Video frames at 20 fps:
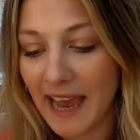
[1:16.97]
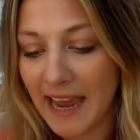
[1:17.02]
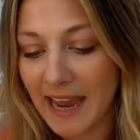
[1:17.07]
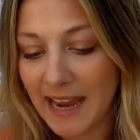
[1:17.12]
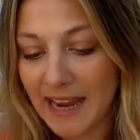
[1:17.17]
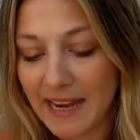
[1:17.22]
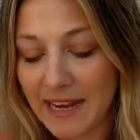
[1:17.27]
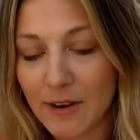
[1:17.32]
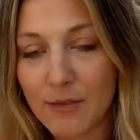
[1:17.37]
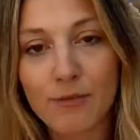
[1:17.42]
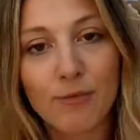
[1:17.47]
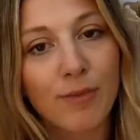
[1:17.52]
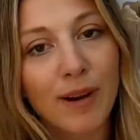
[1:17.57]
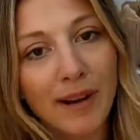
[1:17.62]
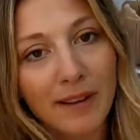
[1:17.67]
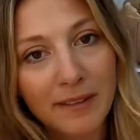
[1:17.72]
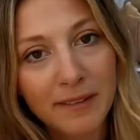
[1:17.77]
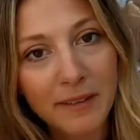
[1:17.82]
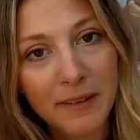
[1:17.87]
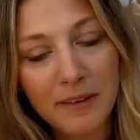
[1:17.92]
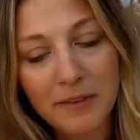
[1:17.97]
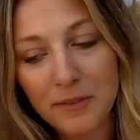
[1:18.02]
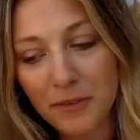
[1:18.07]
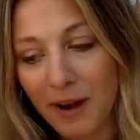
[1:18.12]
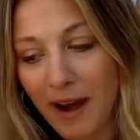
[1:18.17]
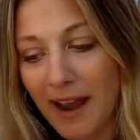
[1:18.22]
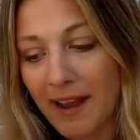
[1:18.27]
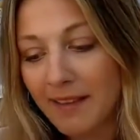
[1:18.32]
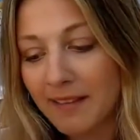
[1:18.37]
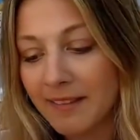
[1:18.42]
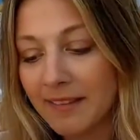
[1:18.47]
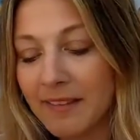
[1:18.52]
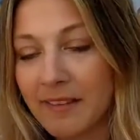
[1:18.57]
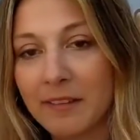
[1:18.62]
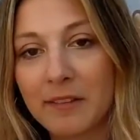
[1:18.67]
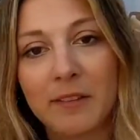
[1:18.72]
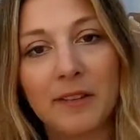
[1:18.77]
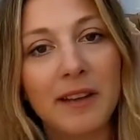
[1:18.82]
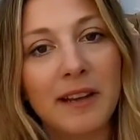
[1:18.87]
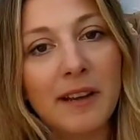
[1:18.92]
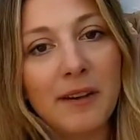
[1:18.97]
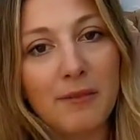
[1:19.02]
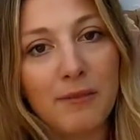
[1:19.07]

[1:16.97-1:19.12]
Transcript: a Rixo dress that's got like